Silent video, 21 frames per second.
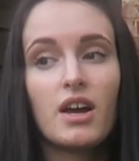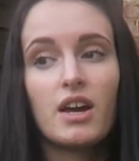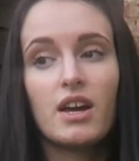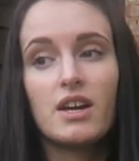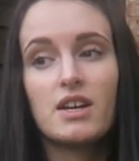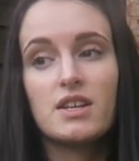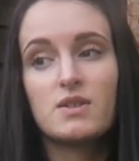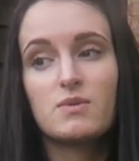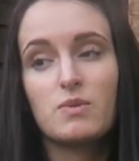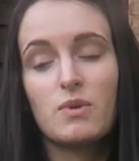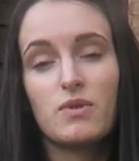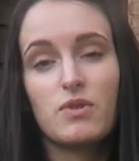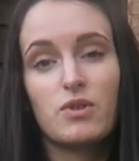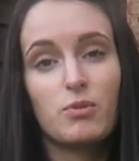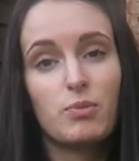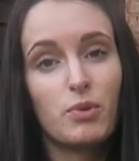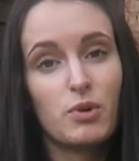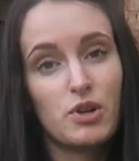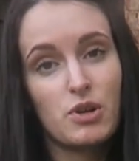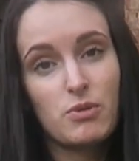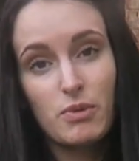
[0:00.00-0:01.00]
is with the
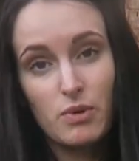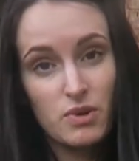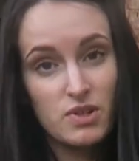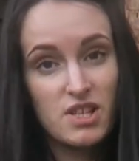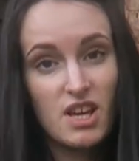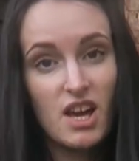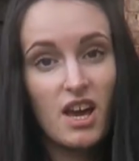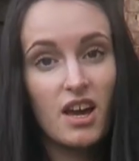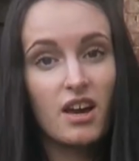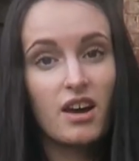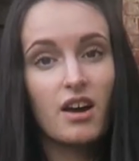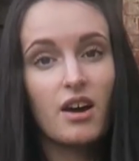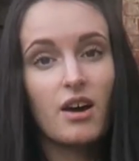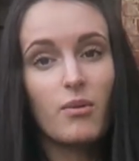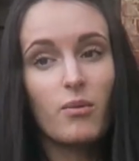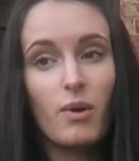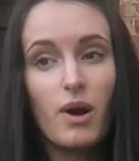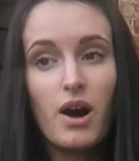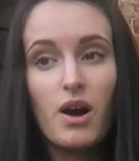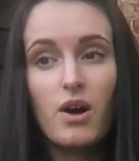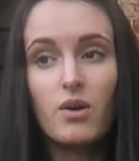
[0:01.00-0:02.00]

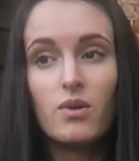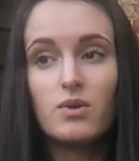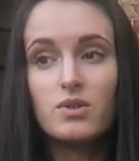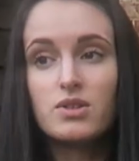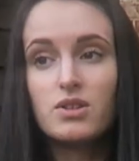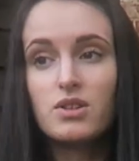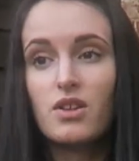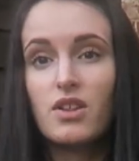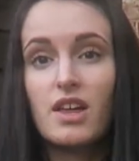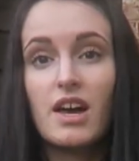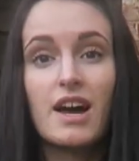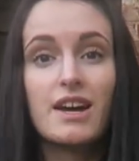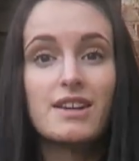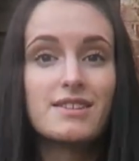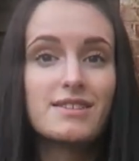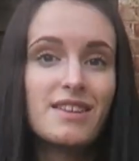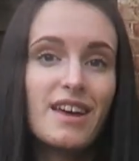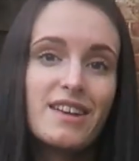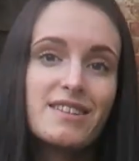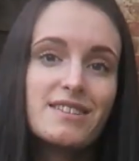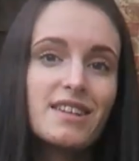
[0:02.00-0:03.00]
bodybuilding world, you know, the
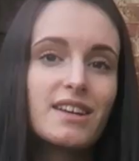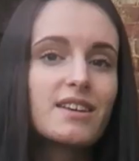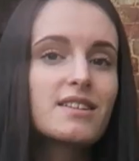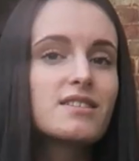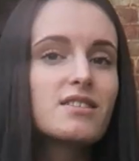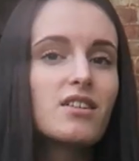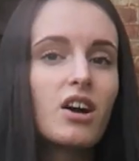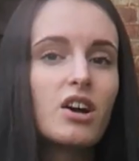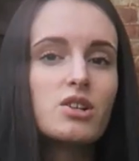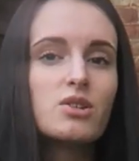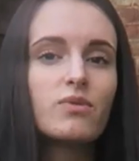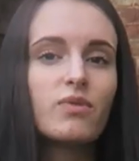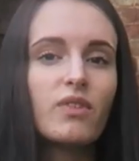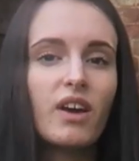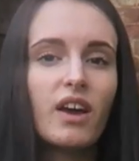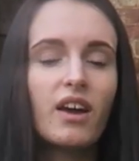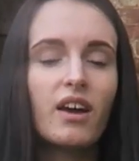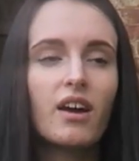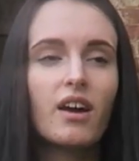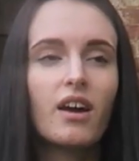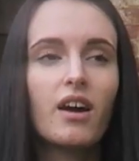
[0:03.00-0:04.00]
aesthetic side of
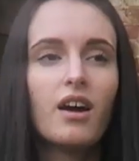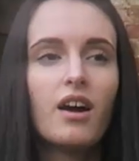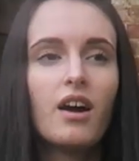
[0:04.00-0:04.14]
it.